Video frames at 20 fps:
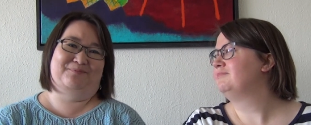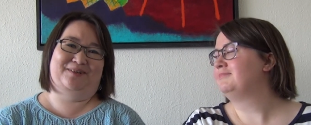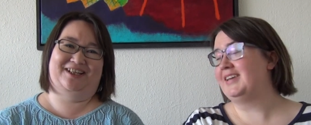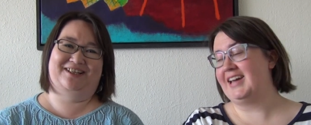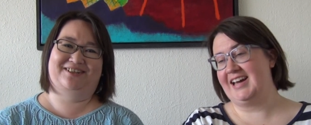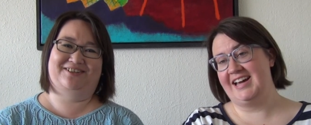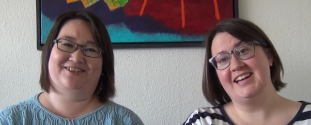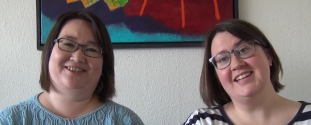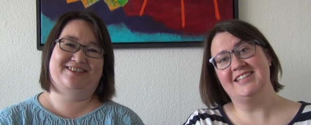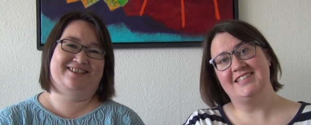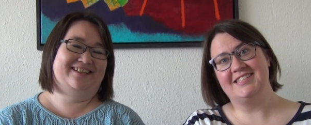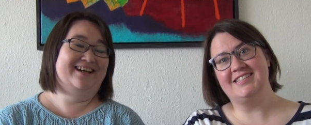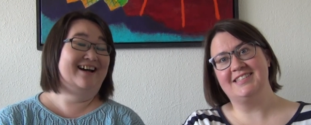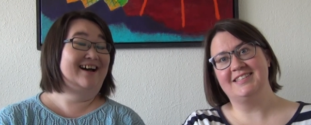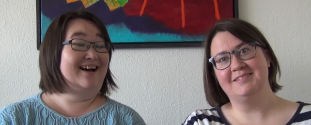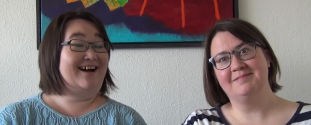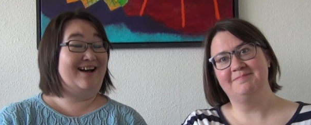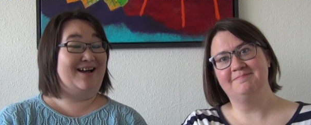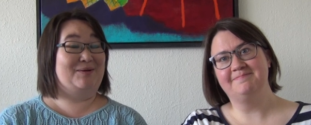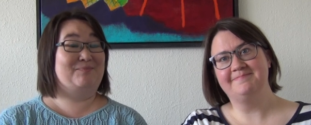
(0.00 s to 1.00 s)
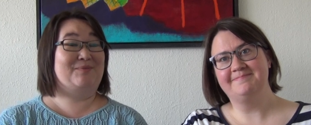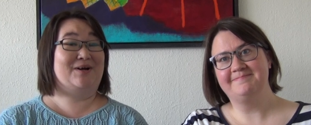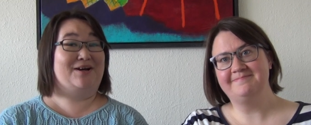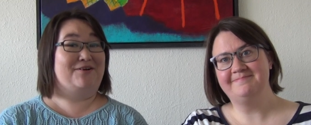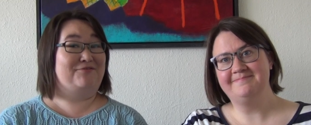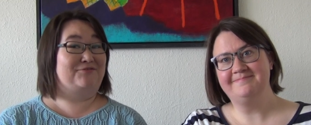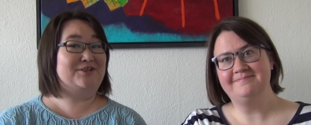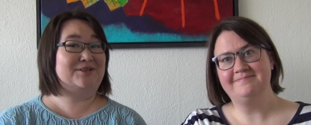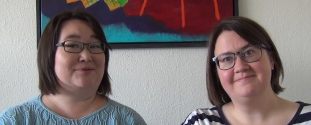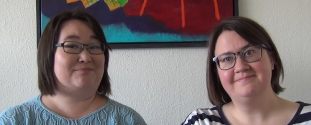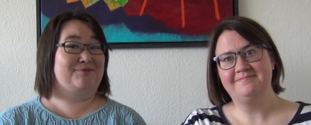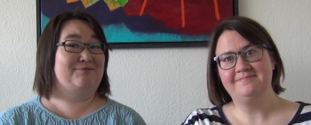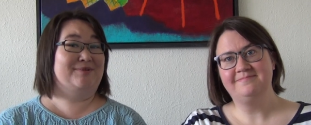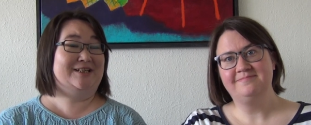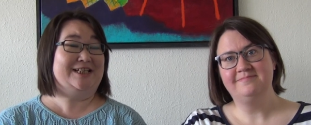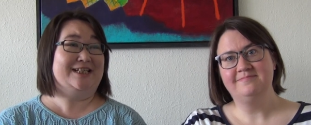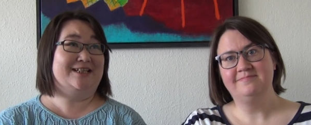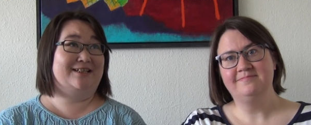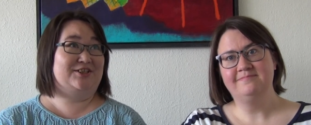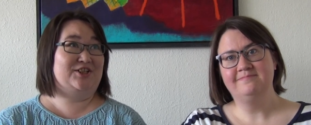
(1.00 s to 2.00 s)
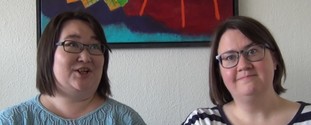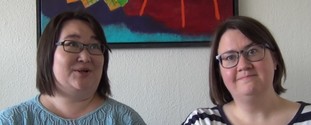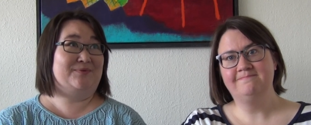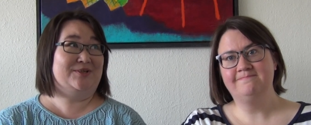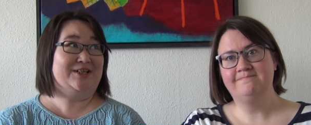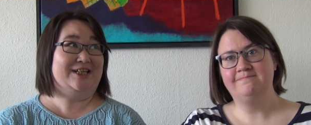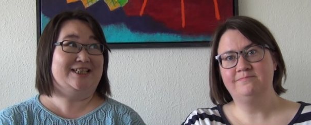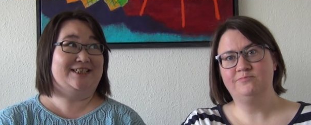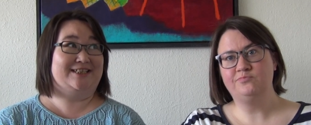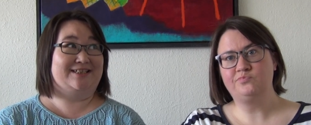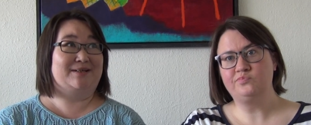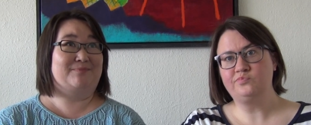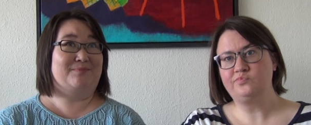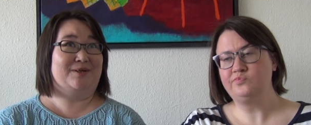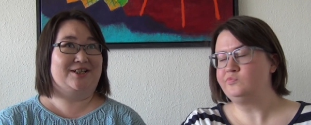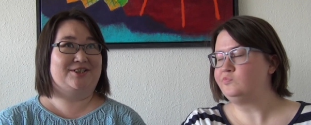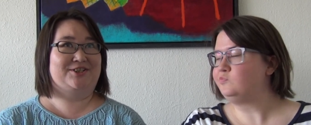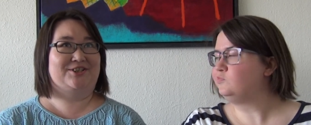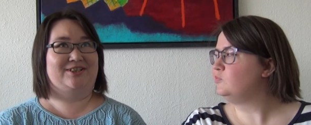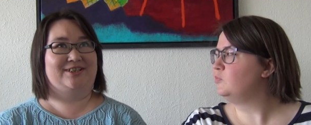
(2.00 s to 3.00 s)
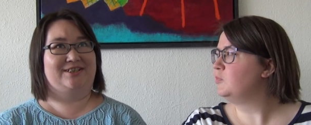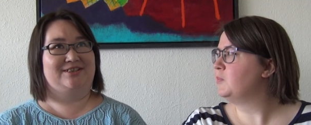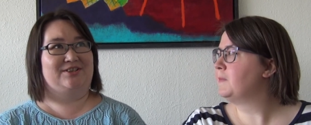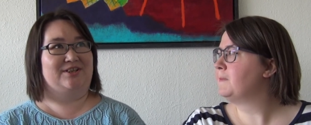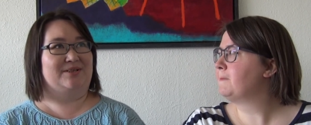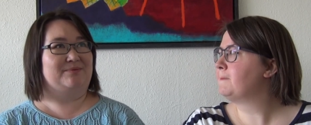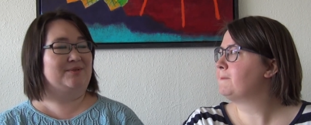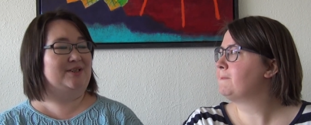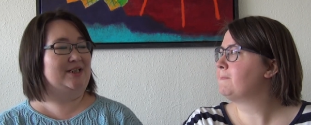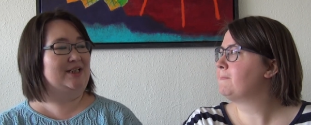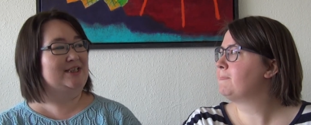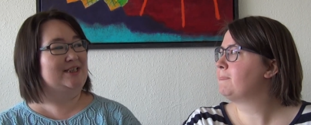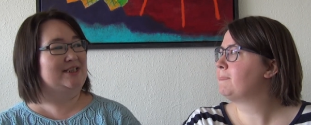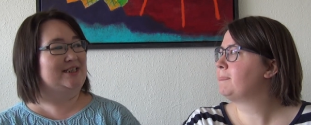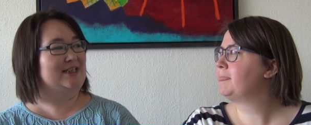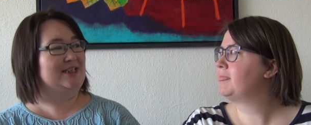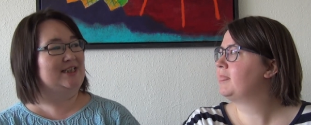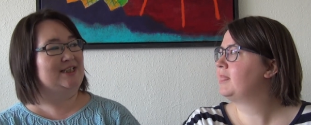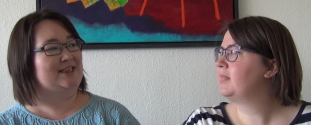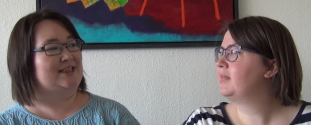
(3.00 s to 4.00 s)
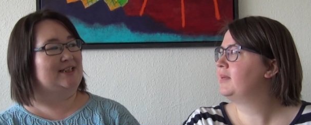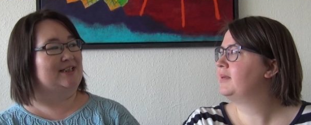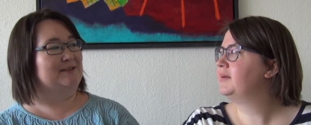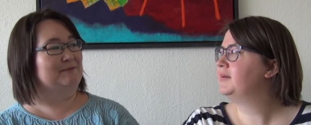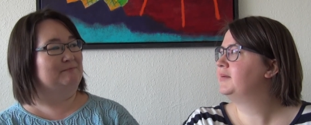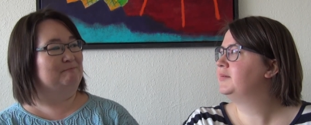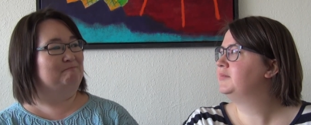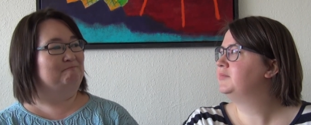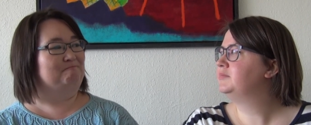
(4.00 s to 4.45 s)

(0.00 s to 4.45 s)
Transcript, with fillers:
Speaker 1: because yes. I'm half Japanese. I'm actually a Japanese citizen,